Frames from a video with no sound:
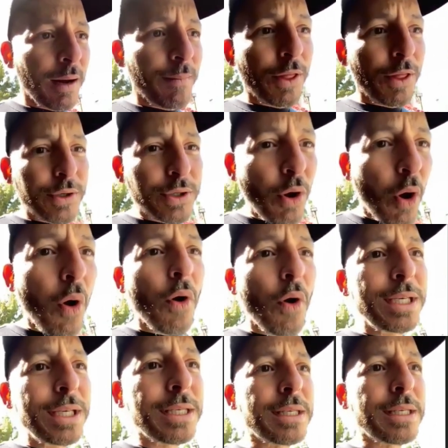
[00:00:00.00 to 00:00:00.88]
um,
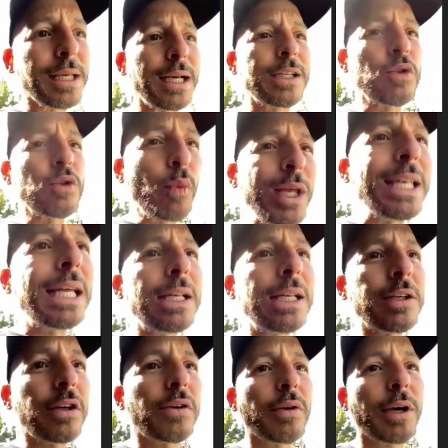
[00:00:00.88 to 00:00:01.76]
there's all these things
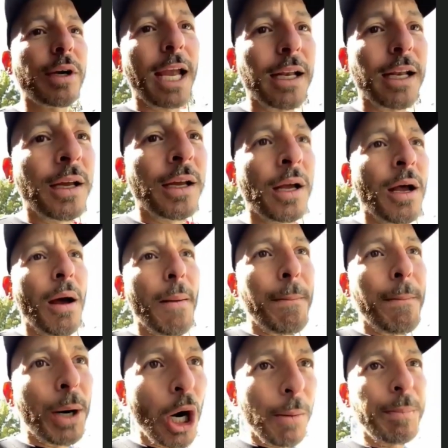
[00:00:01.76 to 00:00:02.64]
we need to create
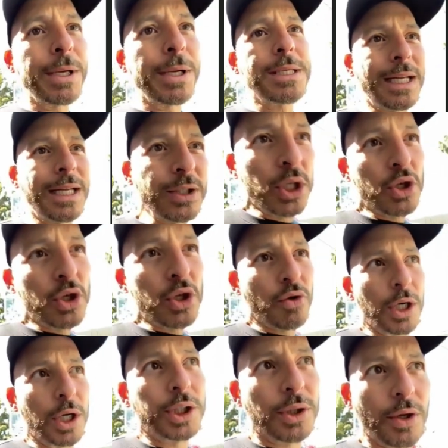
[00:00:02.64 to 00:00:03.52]
purpose
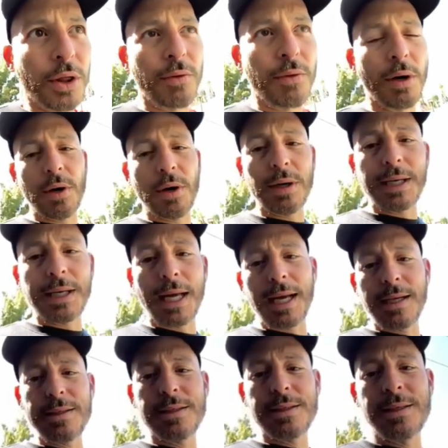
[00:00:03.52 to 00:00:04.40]
and structure throughout
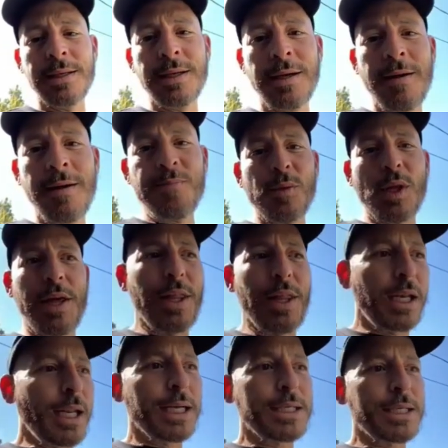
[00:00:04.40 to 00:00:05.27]
our days.
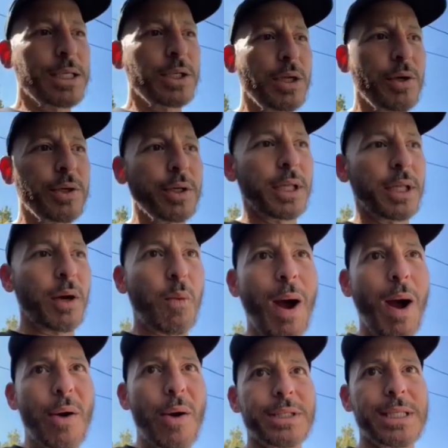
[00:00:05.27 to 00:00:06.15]
And then next you know,
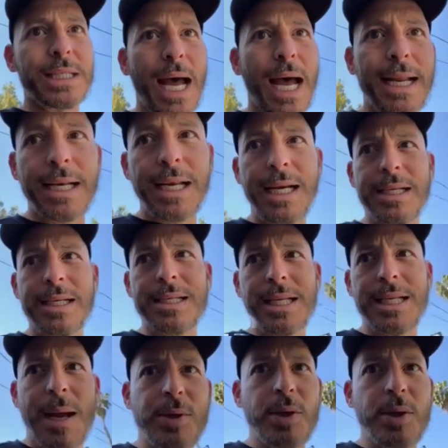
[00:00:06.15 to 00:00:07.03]
you're like, wow, it's nine at
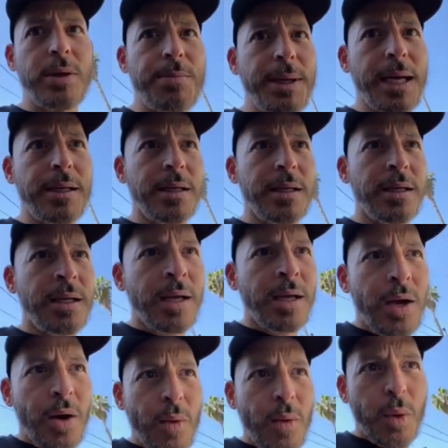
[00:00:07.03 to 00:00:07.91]
night. It's time to go to bed.
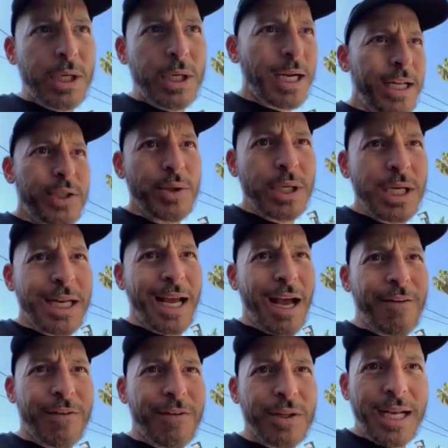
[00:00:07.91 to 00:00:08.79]
What did I
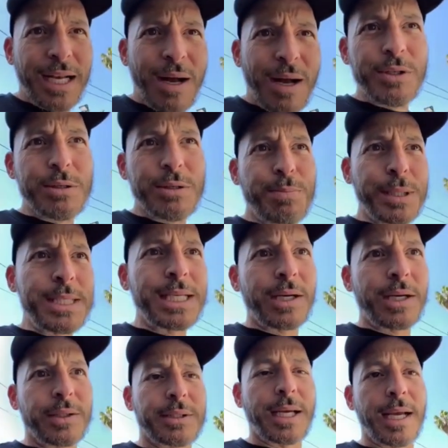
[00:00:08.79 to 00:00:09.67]
do today? I feel like I was
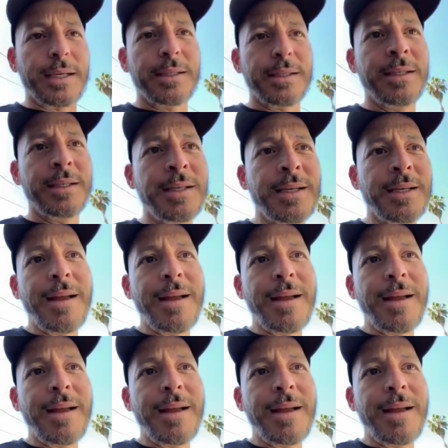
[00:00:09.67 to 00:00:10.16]
busy all day.